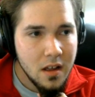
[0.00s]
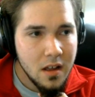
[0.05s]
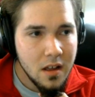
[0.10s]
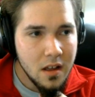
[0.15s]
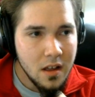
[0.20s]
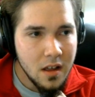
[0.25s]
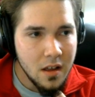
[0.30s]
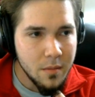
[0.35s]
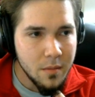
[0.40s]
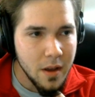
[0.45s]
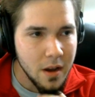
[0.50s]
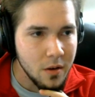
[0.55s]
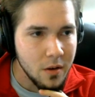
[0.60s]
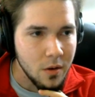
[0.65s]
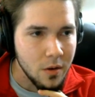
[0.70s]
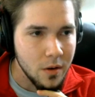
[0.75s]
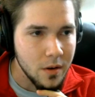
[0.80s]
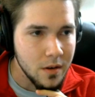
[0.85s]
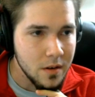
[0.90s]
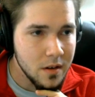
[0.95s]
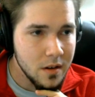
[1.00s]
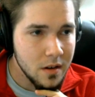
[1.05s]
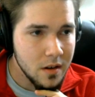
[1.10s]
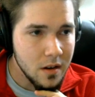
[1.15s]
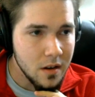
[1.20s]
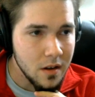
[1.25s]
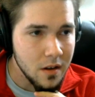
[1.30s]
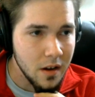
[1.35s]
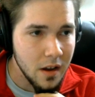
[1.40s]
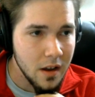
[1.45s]
Yeah, Mega Horn.
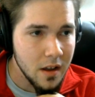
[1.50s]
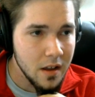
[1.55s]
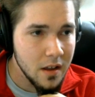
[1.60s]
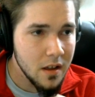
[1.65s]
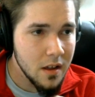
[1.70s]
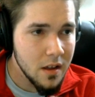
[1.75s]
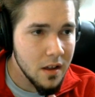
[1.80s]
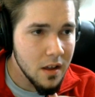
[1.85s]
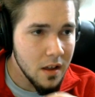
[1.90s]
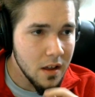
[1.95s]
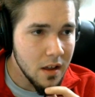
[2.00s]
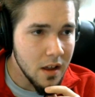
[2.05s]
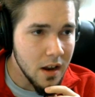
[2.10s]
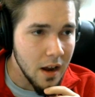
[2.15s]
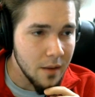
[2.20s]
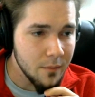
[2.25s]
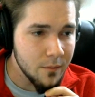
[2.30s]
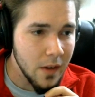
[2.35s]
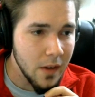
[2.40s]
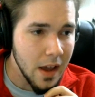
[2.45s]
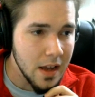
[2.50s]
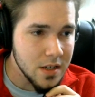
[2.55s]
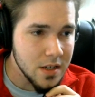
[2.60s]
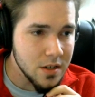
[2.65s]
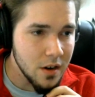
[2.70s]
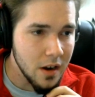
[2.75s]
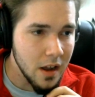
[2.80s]
Okay. Now I'm faster.